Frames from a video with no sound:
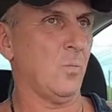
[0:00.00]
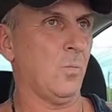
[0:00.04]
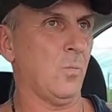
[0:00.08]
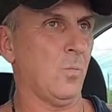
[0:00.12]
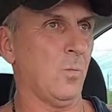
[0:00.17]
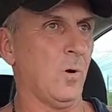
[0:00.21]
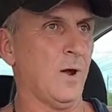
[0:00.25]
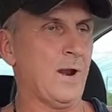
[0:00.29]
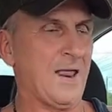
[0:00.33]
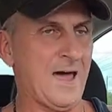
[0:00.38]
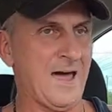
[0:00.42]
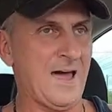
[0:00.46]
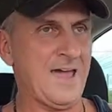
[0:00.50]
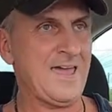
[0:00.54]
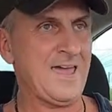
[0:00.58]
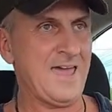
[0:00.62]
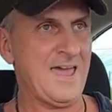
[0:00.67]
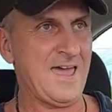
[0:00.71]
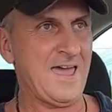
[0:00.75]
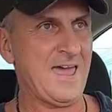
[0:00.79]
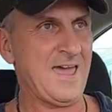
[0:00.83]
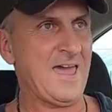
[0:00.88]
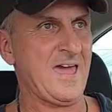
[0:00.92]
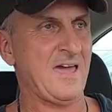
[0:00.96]
what I
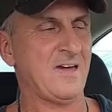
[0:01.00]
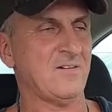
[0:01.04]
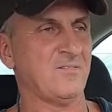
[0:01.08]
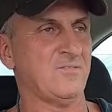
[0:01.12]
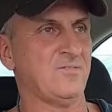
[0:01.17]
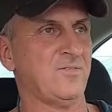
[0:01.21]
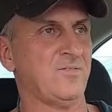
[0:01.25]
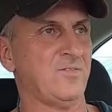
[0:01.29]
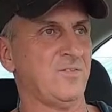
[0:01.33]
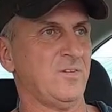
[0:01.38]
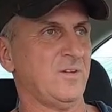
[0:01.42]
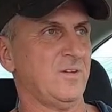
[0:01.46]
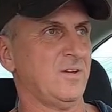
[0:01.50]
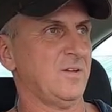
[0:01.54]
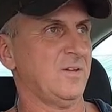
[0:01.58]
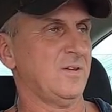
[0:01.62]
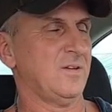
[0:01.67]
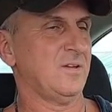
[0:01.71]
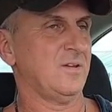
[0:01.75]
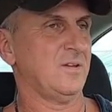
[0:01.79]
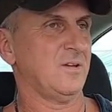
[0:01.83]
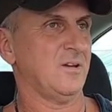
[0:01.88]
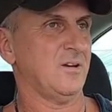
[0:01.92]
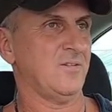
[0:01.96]
have
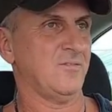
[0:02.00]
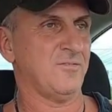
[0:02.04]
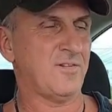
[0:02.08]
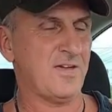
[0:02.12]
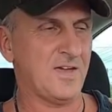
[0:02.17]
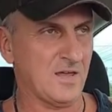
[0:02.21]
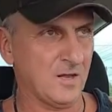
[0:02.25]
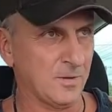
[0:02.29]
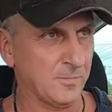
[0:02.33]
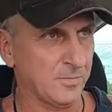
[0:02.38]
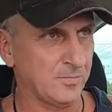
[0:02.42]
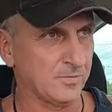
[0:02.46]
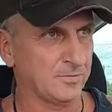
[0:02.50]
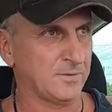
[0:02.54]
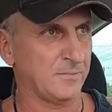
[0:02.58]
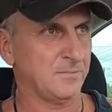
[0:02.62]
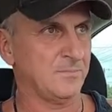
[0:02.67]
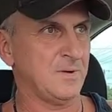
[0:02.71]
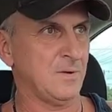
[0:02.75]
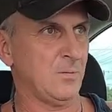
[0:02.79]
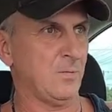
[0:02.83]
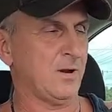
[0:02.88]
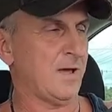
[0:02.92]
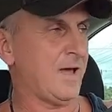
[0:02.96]
available to
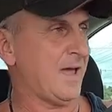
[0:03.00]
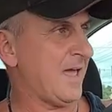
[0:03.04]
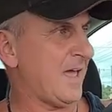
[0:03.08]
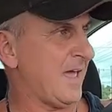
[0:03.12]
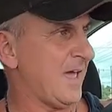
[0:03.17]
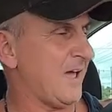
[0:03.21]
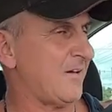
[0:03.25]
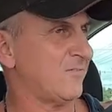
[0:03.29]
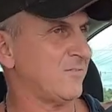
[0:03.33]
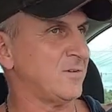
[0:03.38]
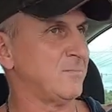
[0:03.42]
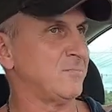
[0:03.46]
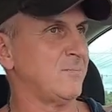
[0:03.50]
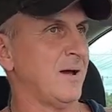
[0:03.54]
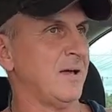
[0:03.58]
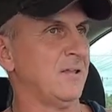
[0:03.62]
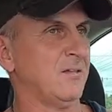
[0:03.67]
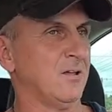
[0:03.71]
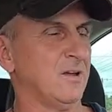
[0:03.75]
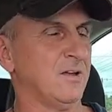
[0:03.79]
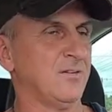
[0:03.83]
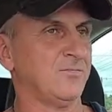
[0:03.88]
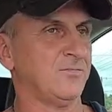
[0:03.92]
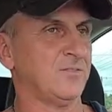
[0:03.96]
me, what I have in my
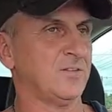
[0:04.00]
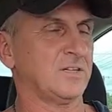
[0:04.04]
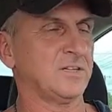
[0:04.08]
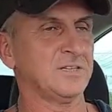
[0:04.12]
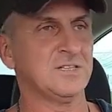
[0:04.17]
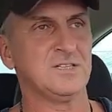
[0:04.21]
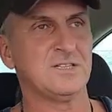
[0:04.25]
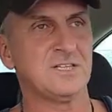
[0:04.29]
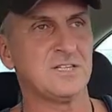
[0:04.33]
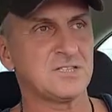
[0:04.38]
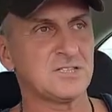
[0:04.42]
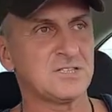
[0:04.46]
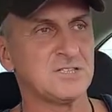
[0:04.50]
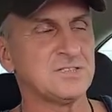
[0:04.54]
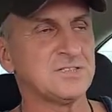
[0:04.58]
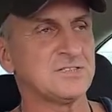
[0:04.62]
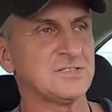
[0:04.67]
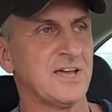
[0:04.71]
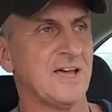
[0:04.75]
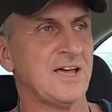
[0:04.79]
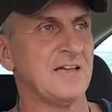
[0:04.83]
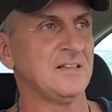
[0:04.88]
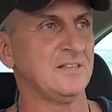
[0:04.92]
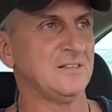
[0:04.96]
life, the
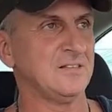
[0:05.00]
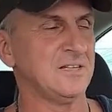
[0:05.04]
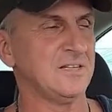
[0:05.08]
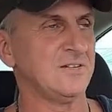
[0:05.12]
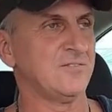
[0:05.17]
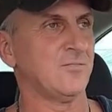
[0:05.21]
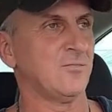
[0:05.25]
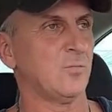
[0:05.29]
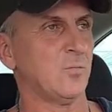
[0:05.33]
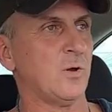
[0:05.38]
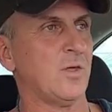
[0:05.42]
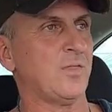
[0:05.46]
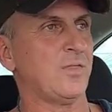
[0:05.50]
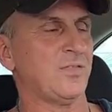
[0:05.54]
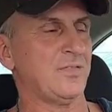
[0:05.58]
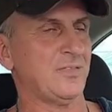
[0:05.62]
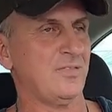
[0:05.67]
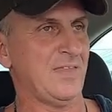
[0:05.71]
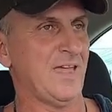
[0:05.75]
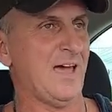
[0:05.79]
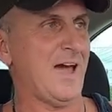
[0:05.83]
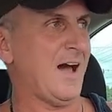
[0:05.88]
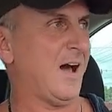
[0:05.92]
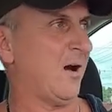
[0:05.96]
conditions I live with
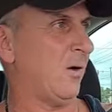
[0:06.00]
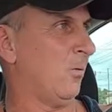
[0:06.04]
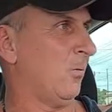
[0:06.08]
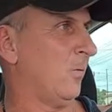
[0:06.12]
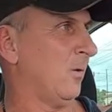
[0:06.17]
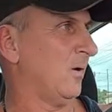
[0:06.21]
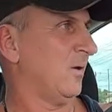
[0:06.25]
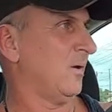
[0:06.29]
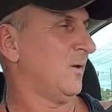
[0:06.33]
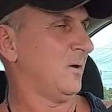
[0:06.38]
now,